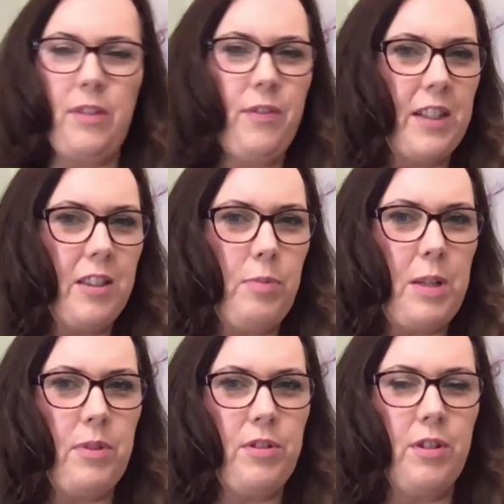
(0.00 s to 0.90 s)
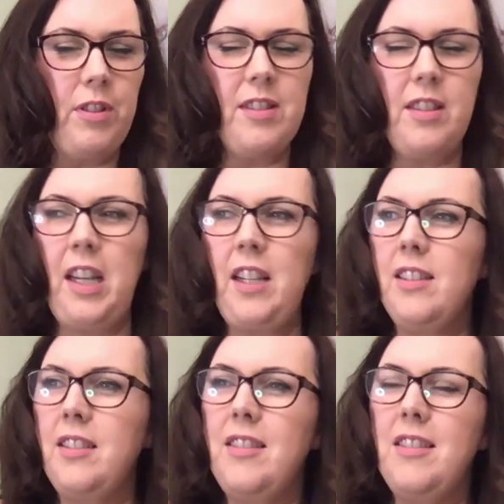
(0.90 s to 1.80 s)
affected people, journalists in
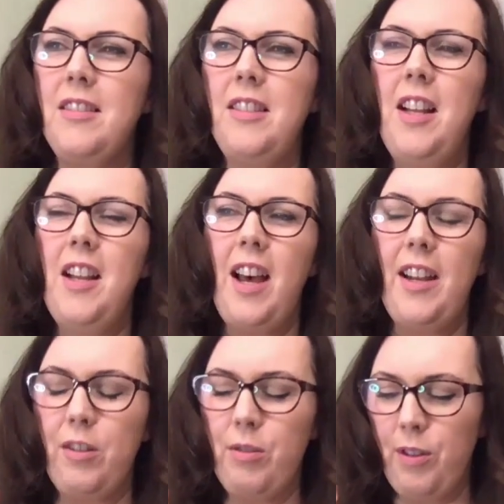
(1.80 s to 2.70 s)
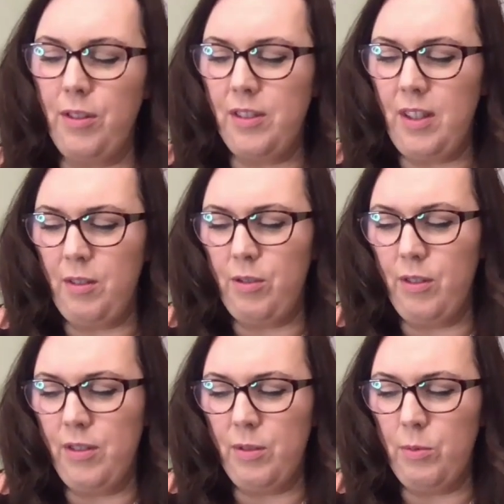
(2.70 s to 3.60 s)
England and across
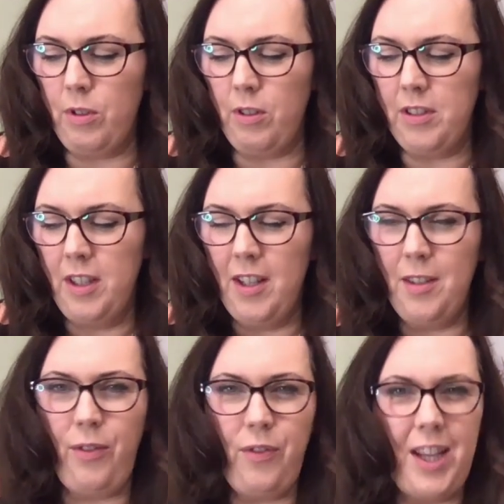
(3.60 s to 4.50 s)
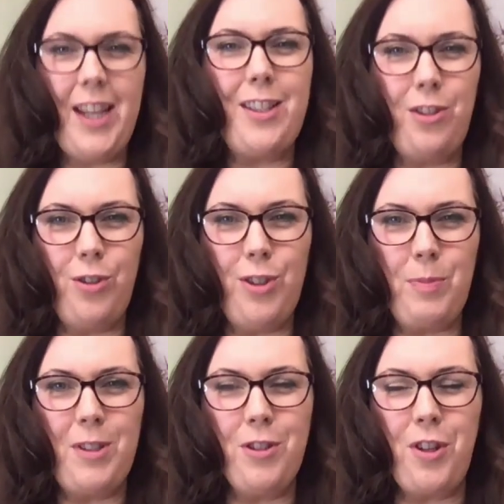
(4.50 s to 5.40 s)
the world. Fake news
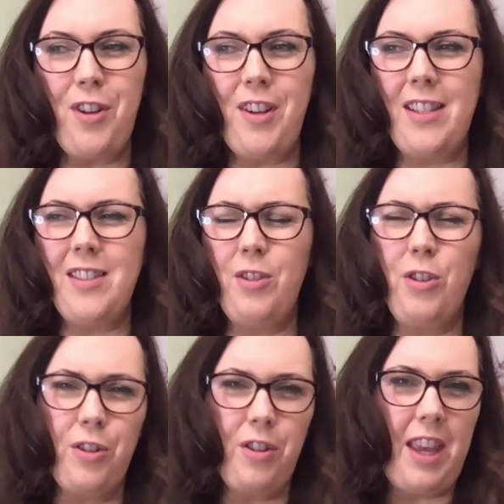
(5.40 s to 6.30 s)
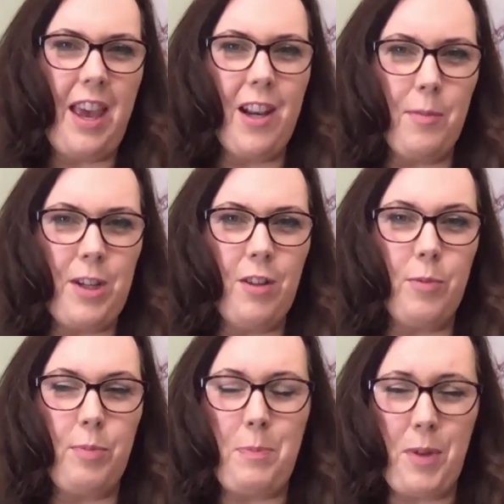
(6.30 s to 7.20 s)
been shouted at you. You're the enemy of the
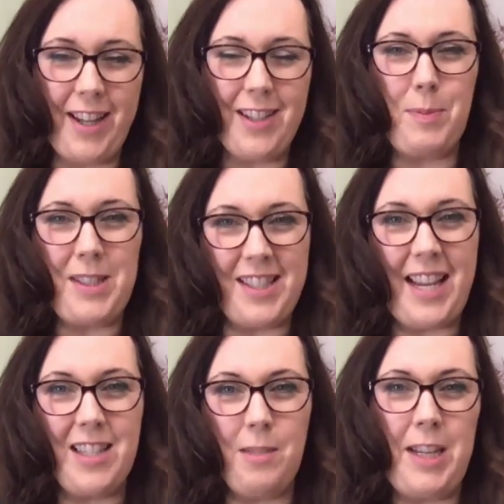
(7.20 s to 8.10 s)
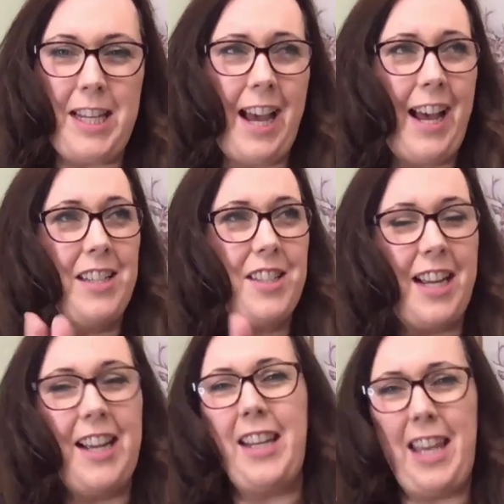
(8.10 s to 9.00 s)
people. That has been said to me. #
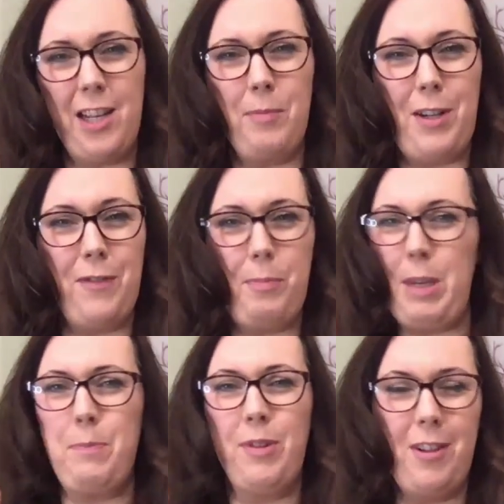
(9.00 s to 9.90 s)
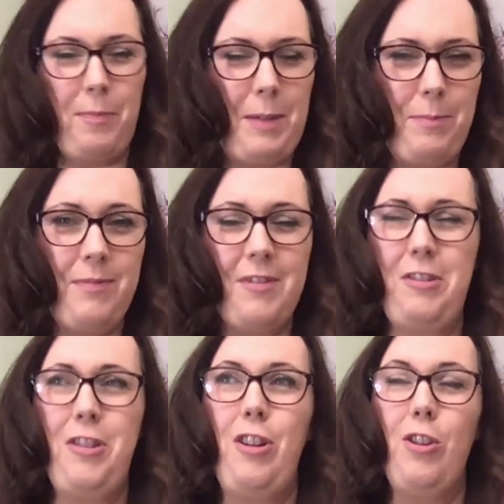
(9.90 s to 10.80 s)
enemy of the people. I mean,
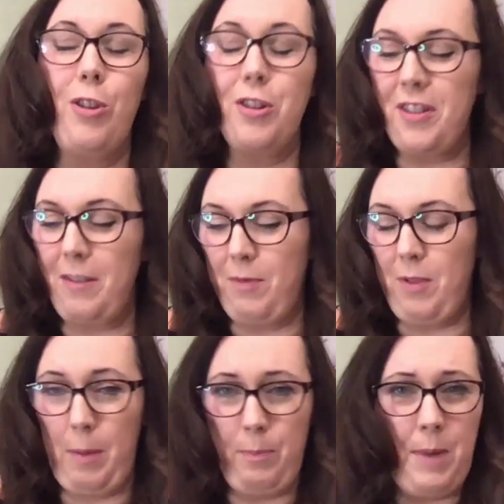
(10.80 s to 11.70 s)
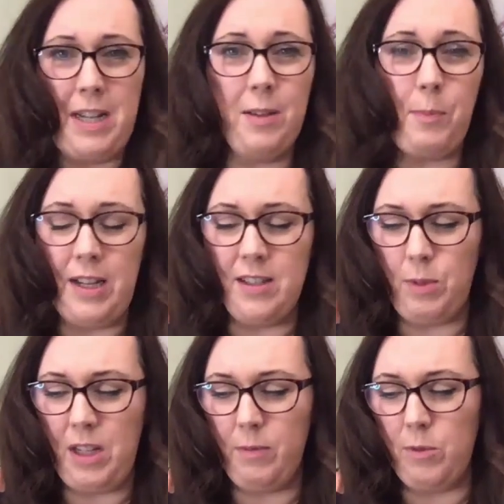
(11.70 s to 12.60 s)
good Lord, I'm a million miles
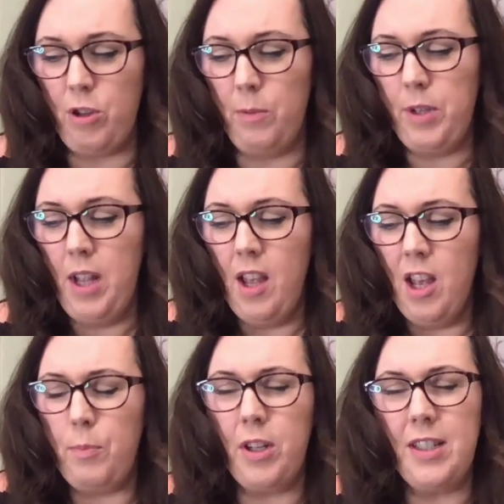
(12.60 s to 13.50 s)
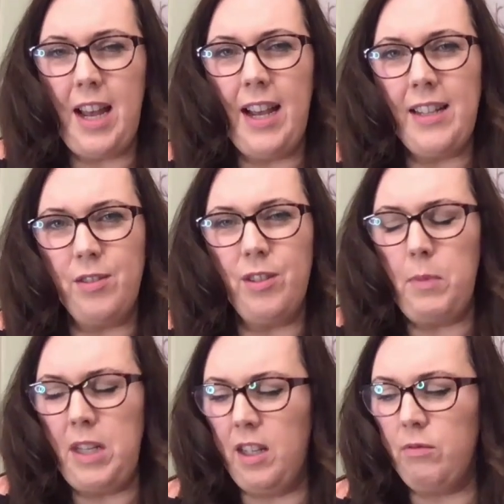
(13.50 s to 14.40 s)
away from Trump. But attacks on the
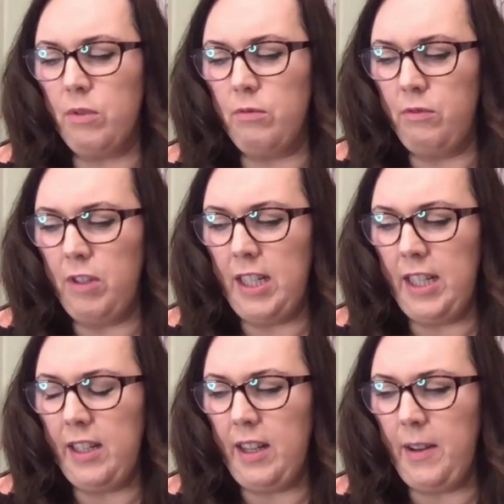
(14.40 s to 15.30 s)
media were really